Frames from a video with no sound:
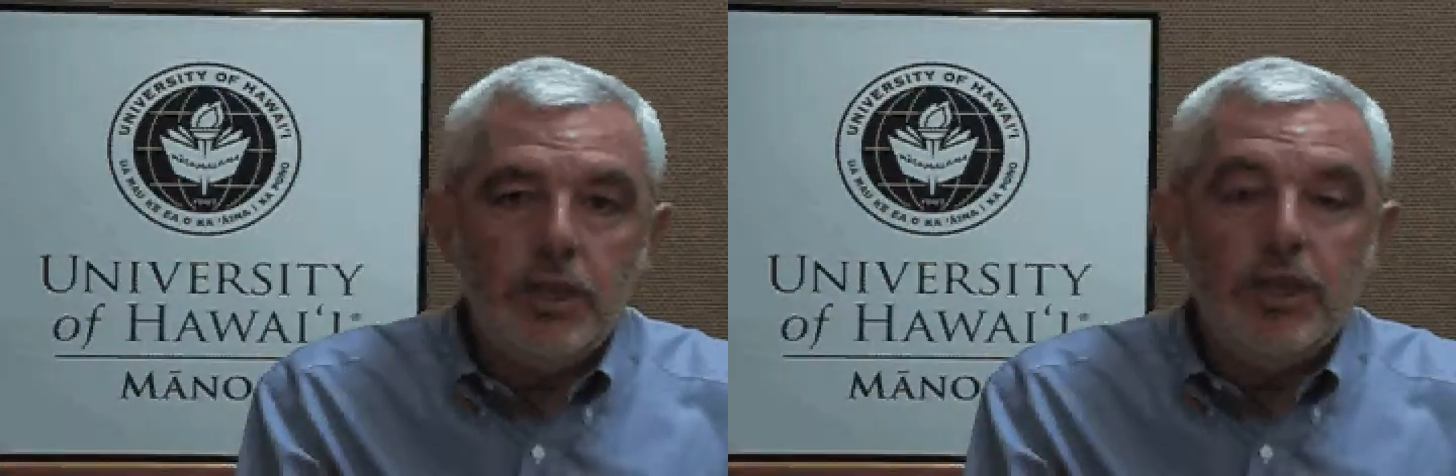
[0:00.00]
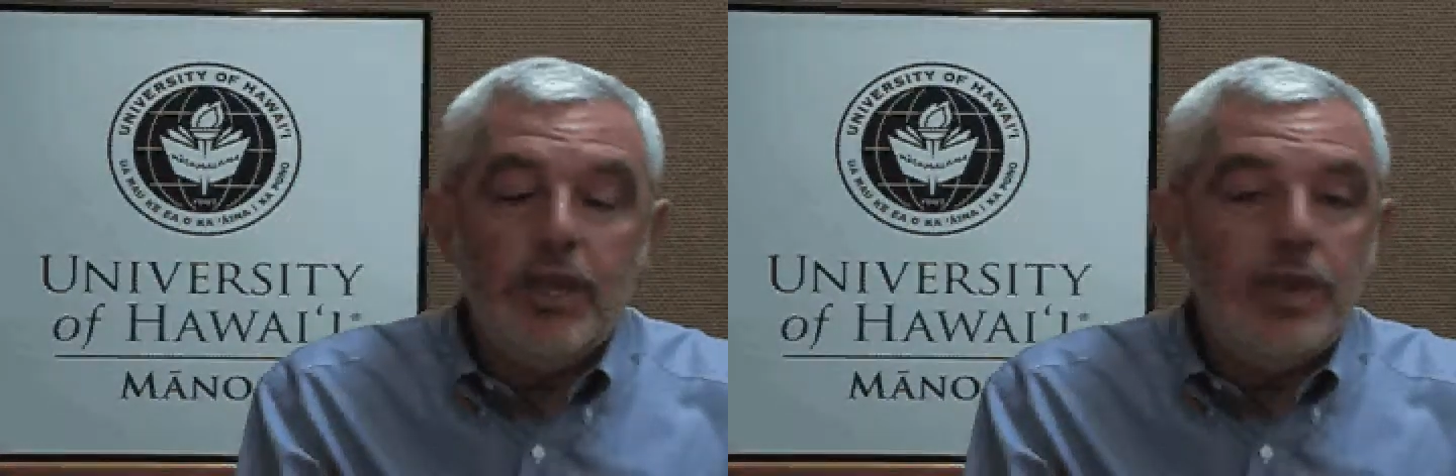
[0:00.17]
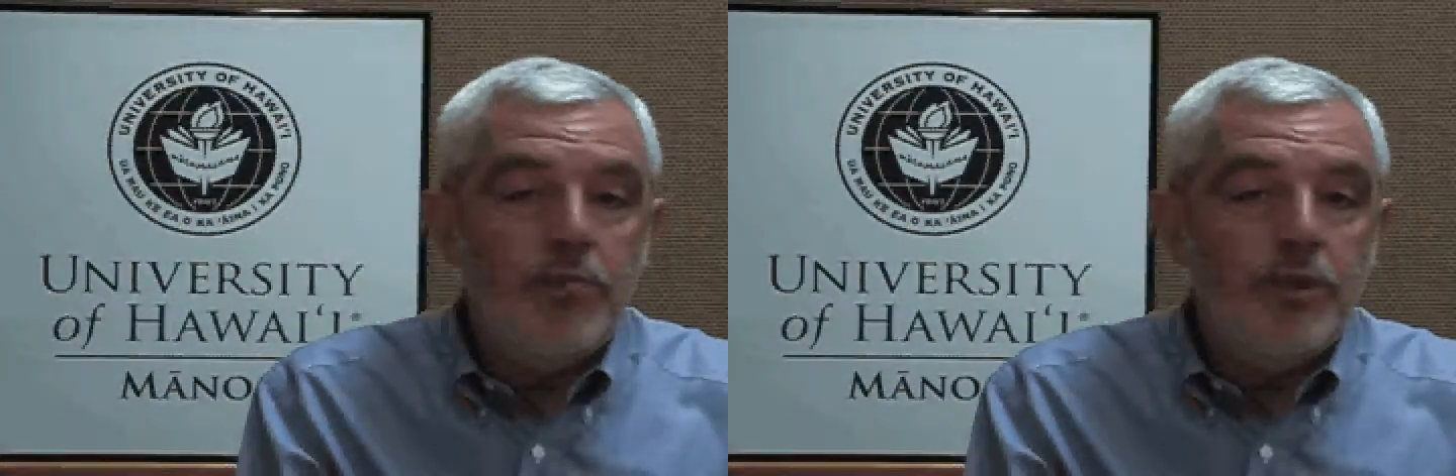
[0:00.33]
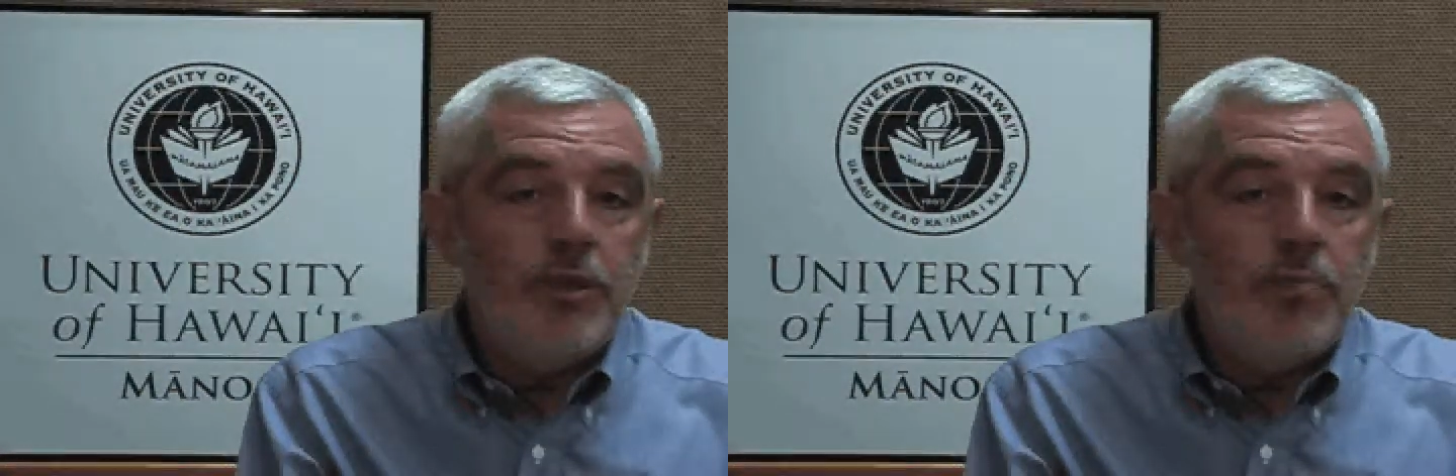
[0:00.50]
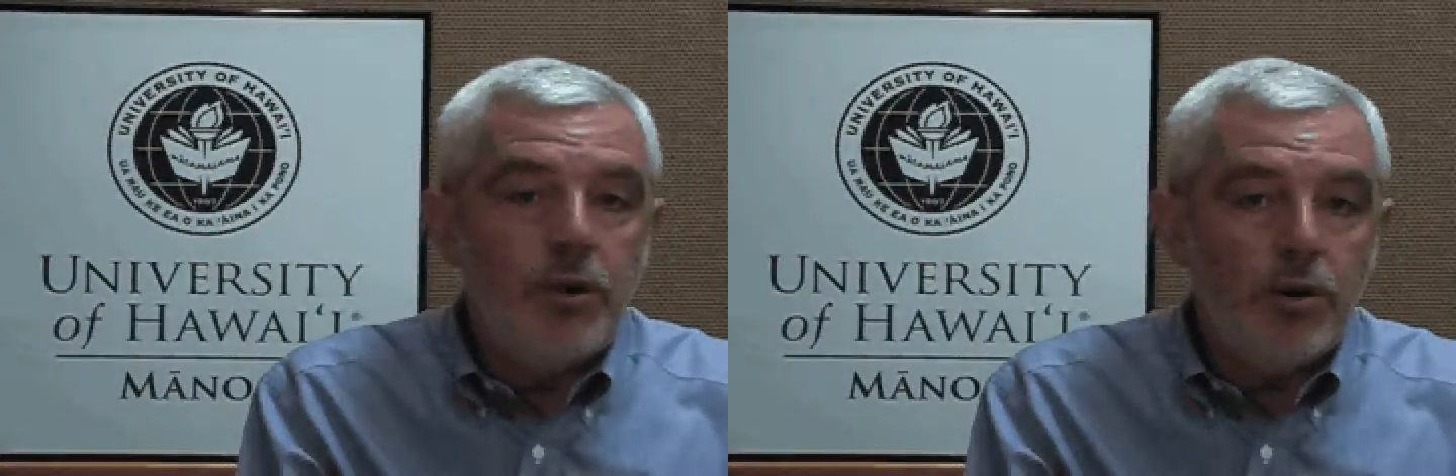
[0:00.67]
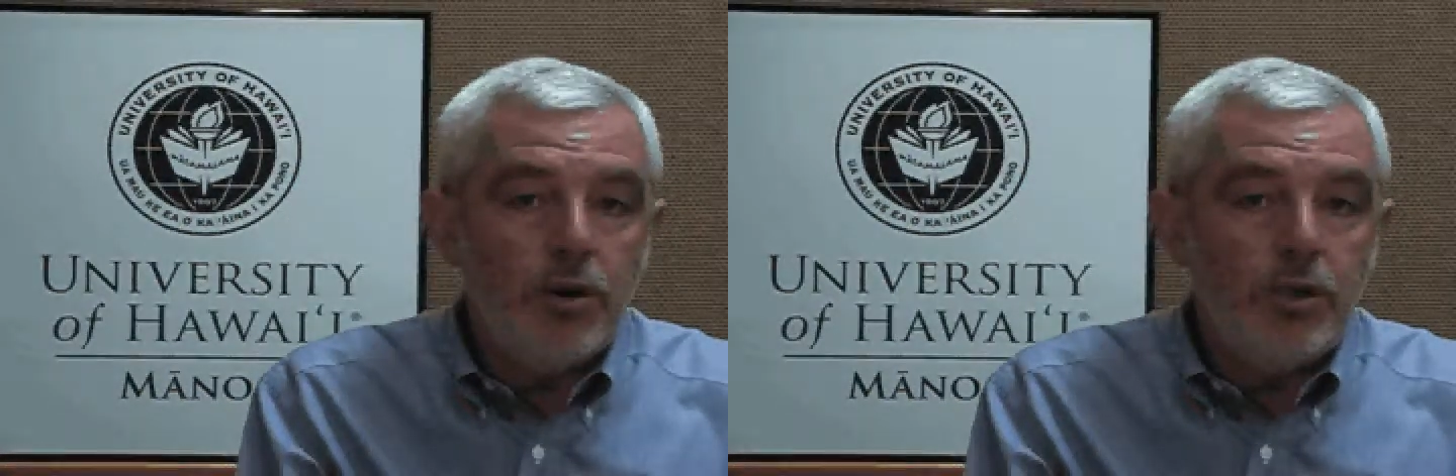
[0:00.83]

can be a party